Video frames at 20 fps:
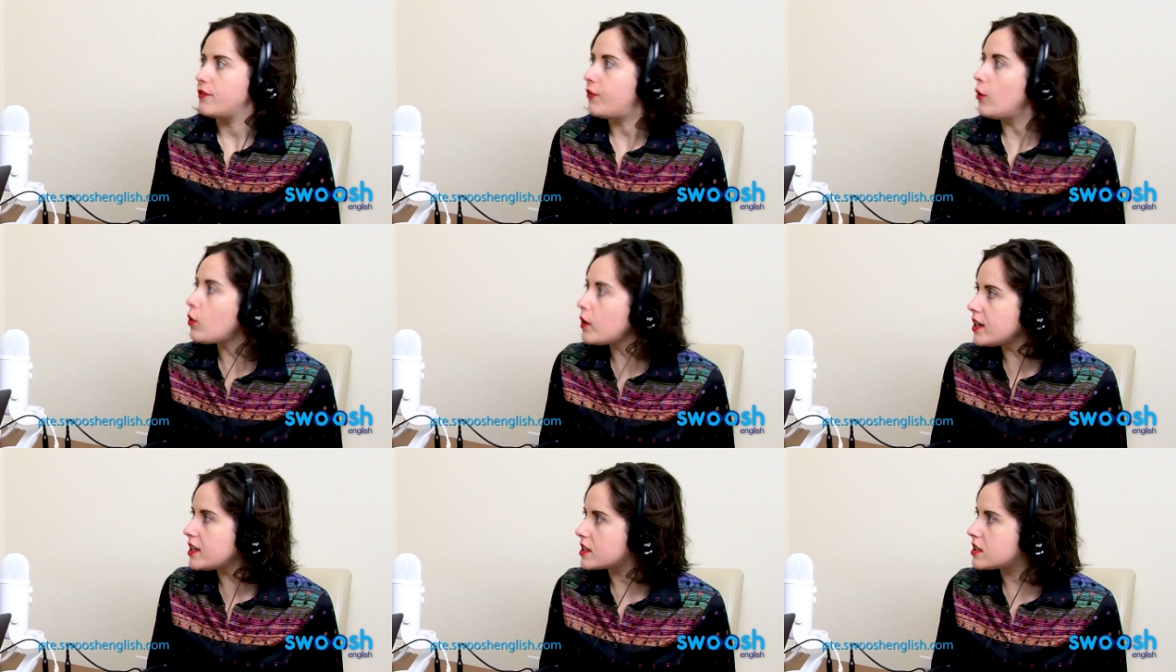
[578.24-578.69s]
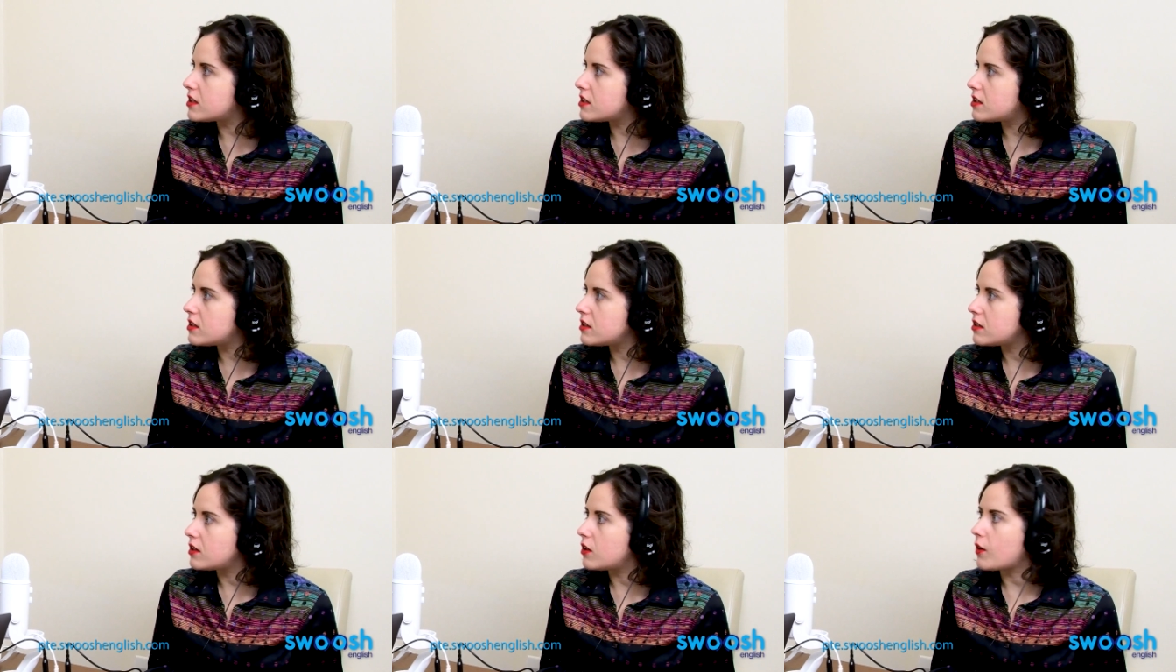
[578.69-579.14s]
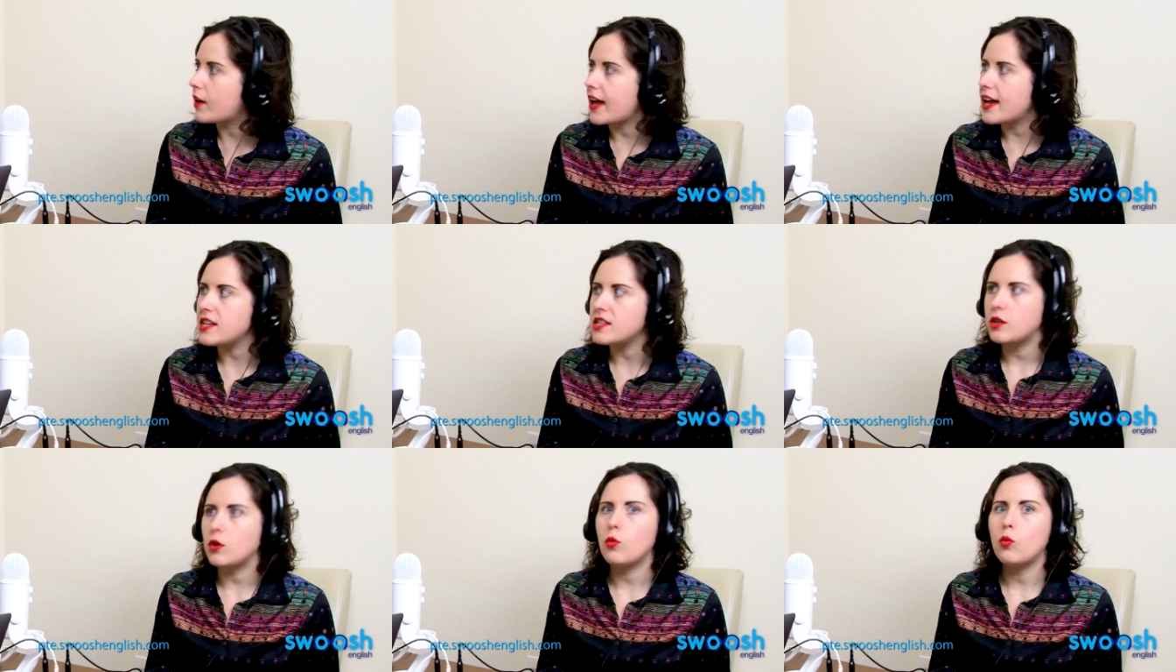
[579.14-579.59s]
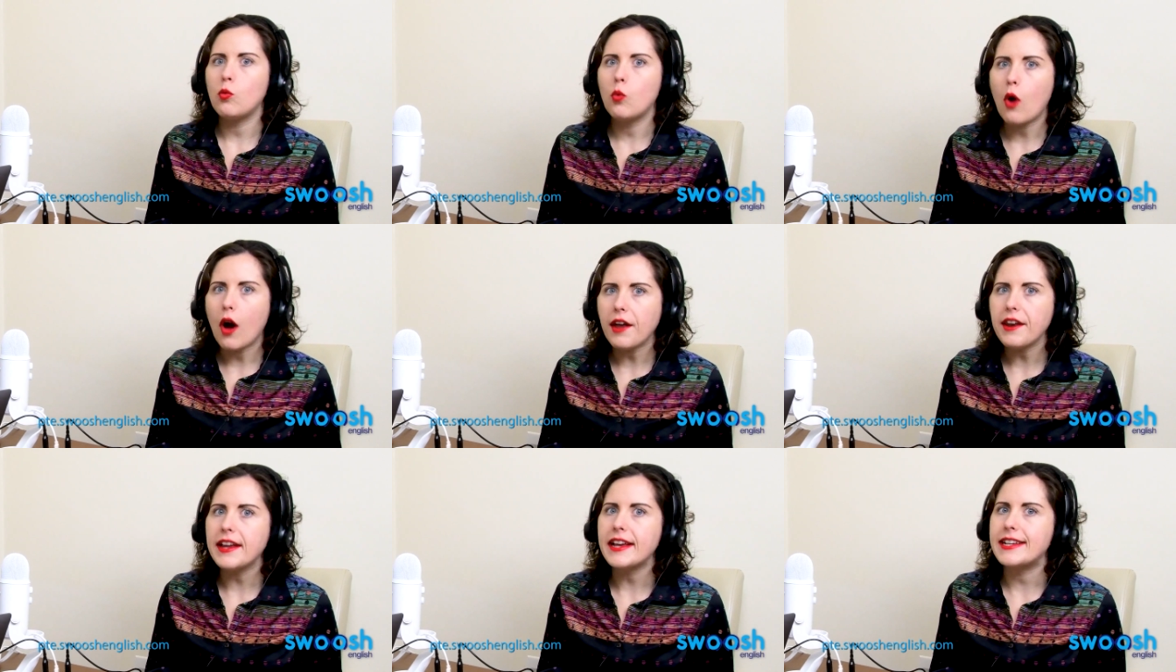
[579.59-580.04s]
focus, okay? So
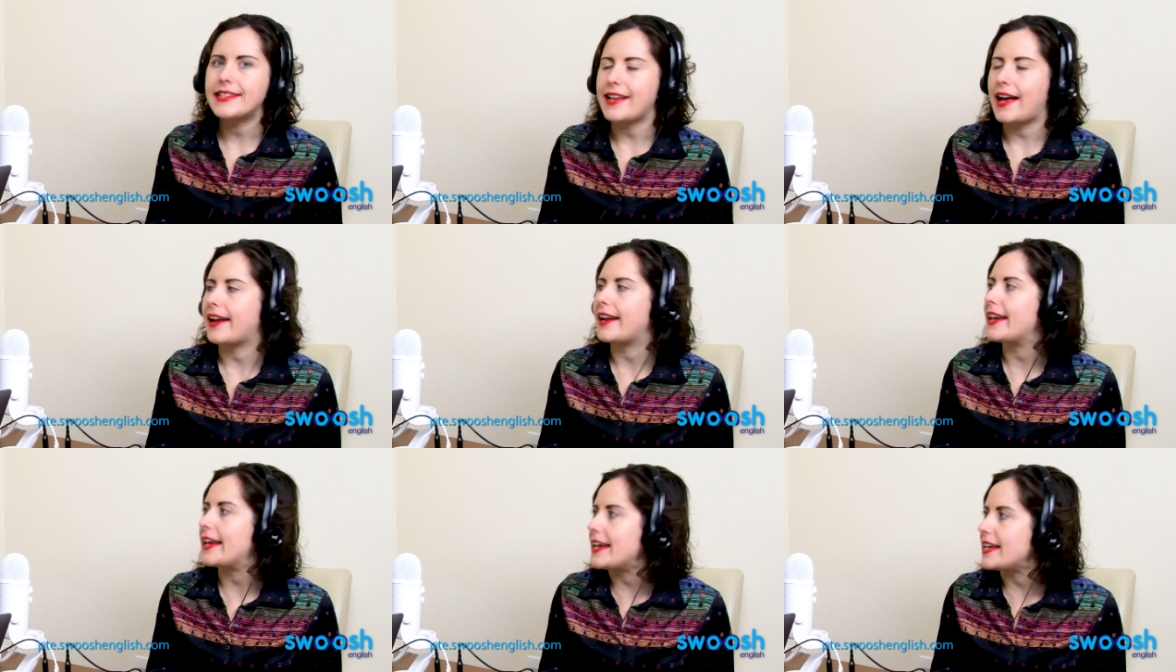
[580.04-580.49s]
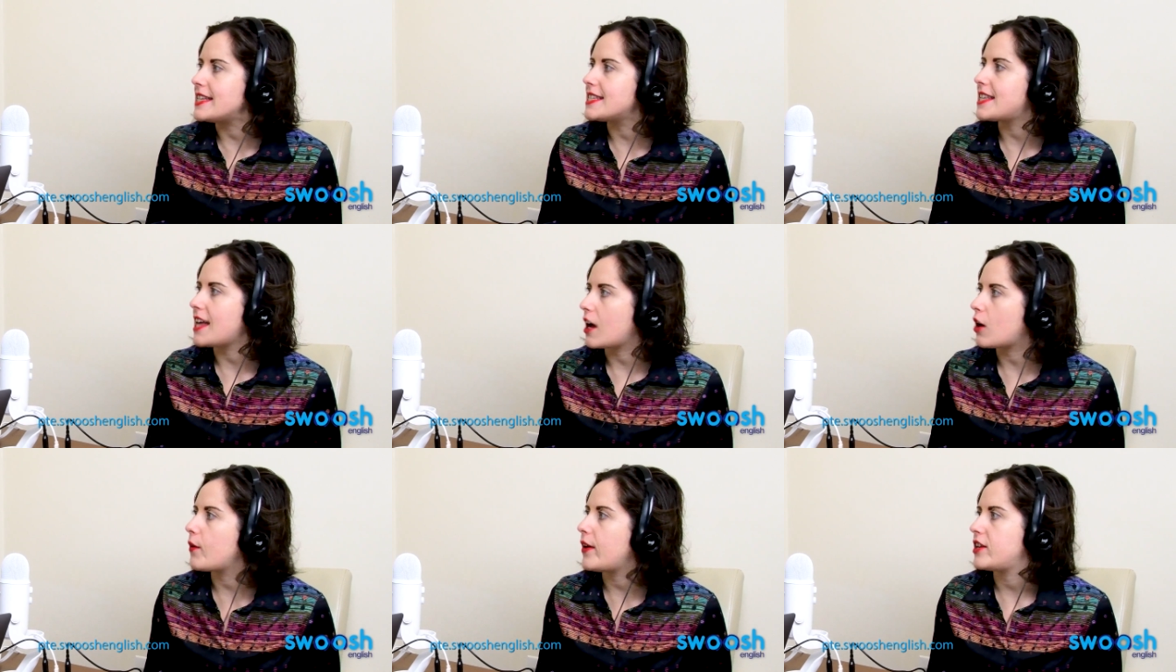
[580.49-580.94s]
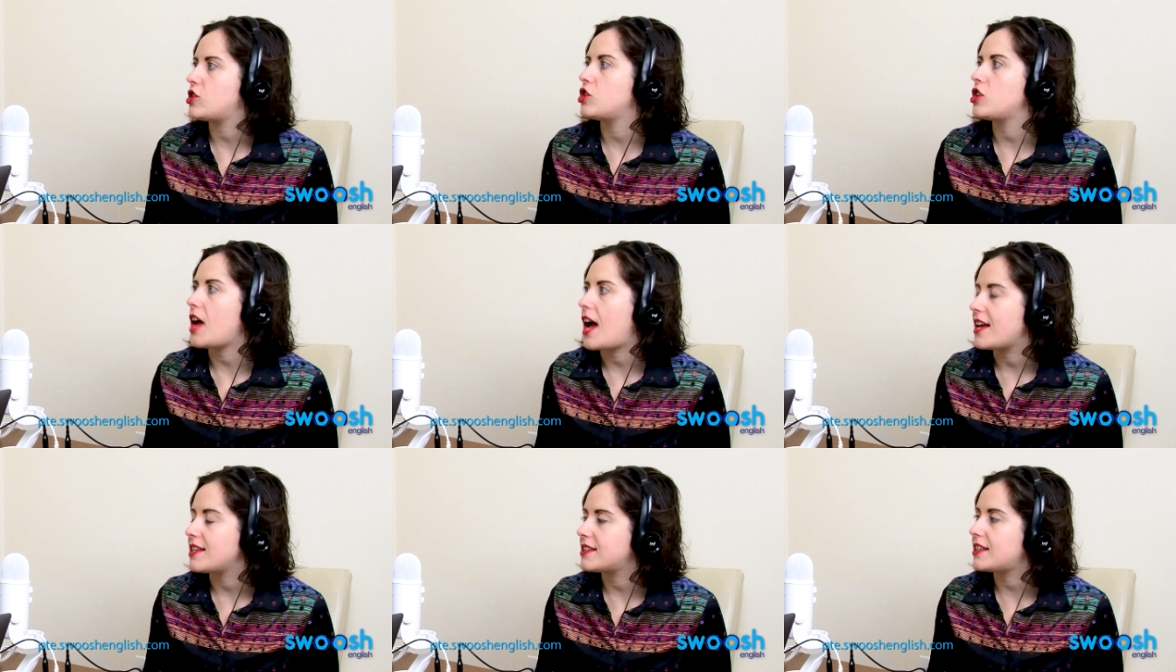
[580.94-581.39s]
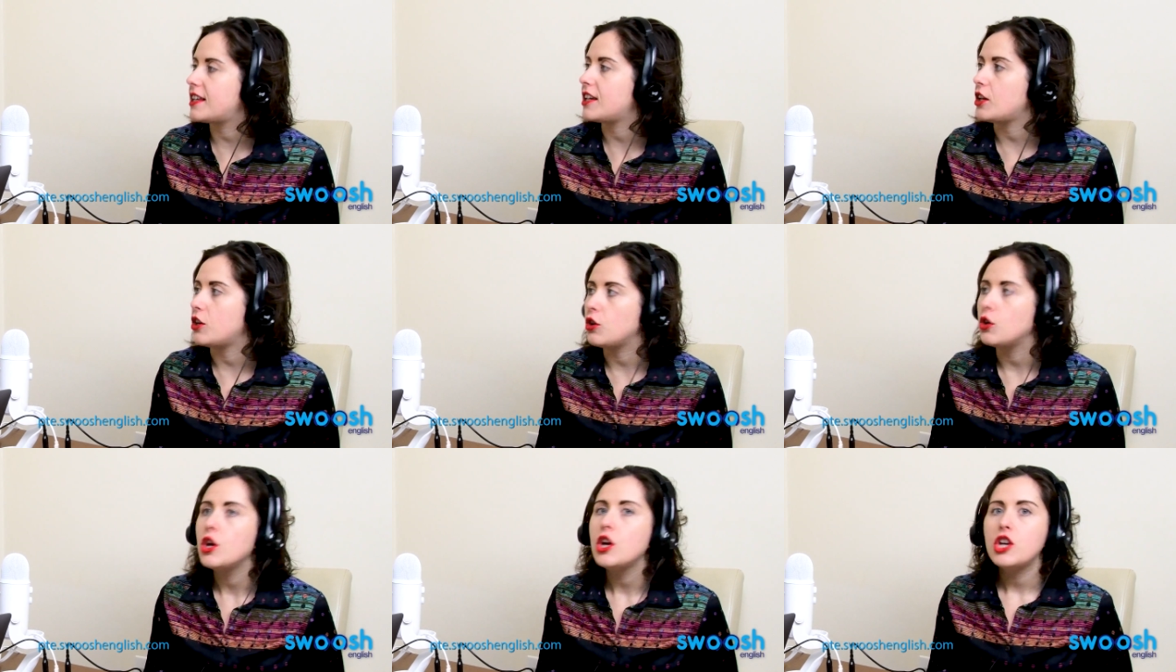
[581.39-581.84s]
what exactly is that question
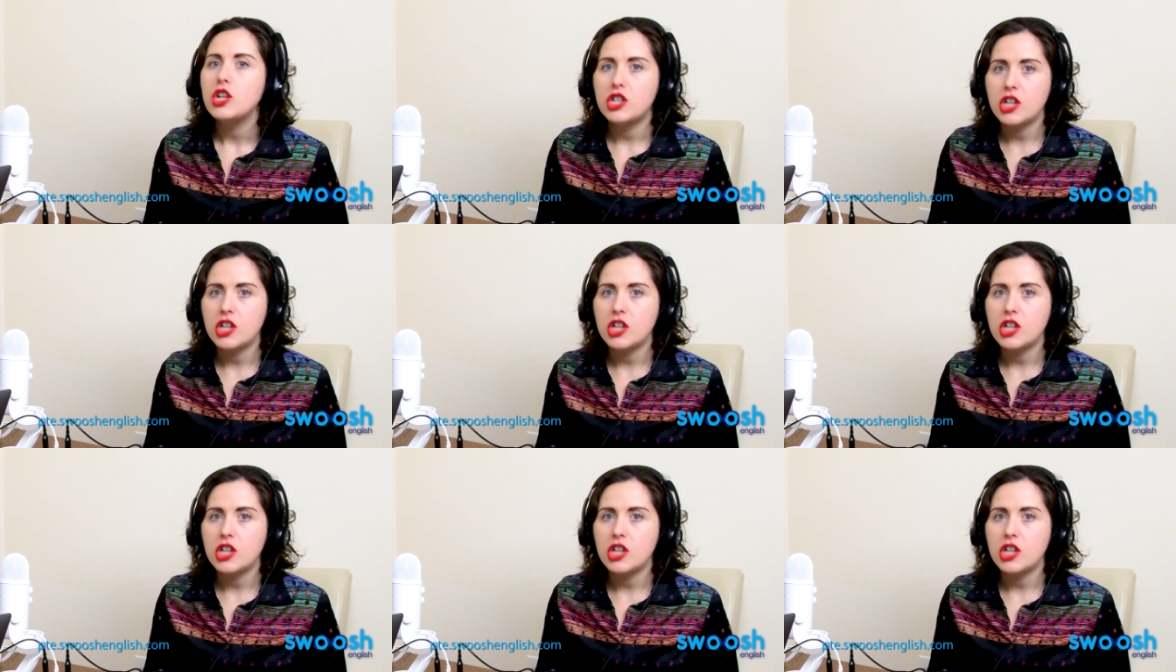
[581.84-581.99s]
asking you